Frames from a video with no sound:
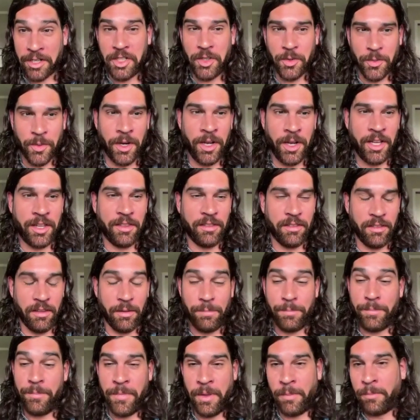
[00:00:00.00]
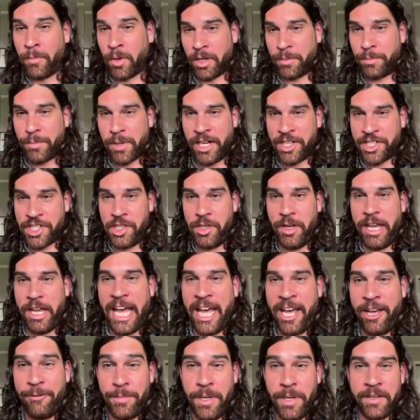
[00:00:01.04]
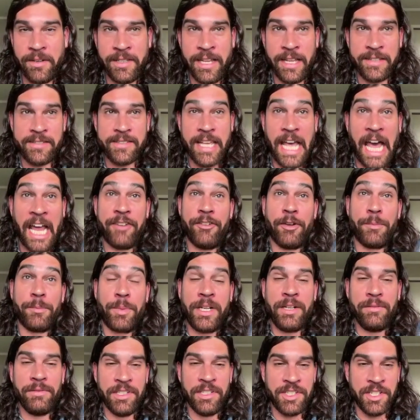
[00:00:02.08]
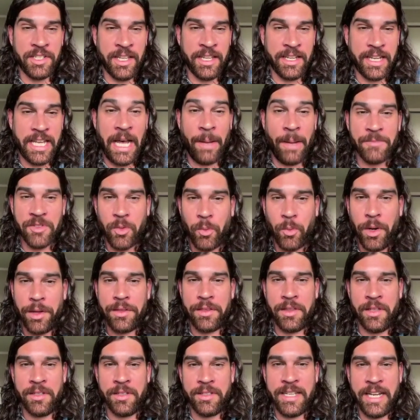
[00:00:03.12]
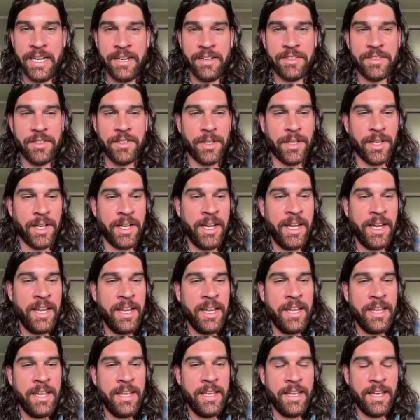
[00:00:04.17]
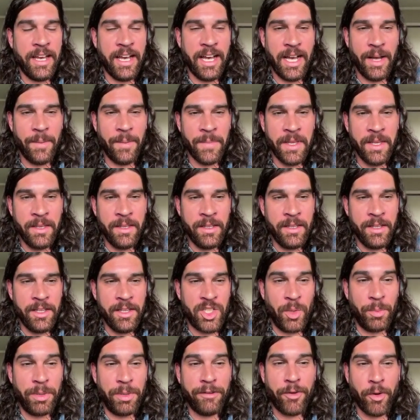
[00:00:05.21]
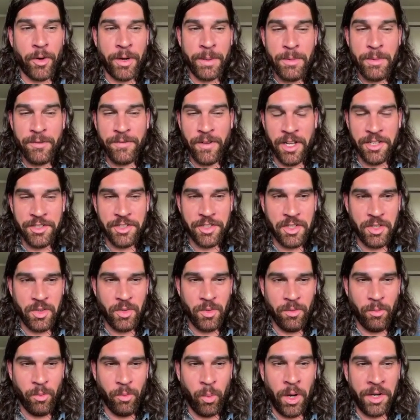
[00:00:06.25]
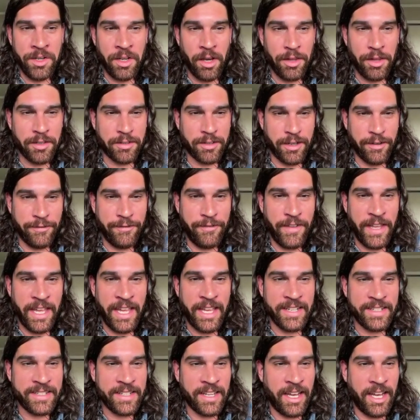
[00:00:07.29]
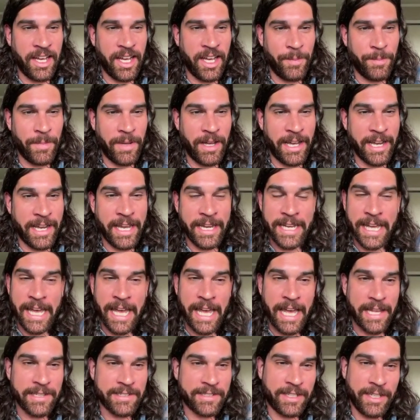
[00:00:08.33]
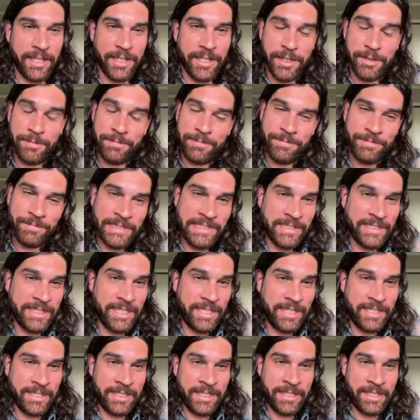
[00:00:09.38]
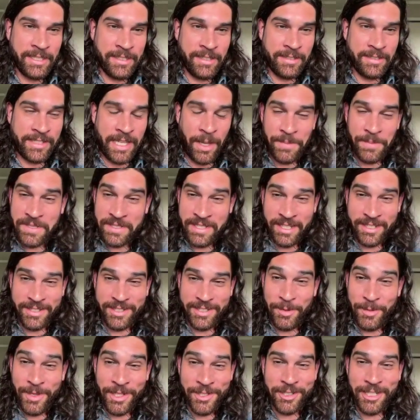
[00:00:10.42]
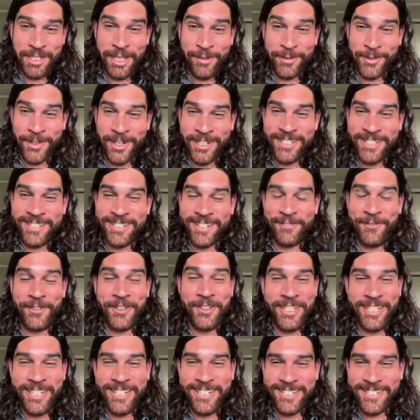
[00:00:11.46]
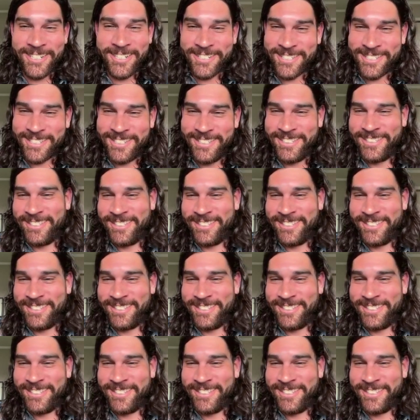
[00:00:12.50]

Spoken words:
you run, the more pressure you have, but that's kind of a privilege. It comes with the territory. So before we move on to one other event, I got to ask, sub 60, you mentioned you haven't run it in a few years.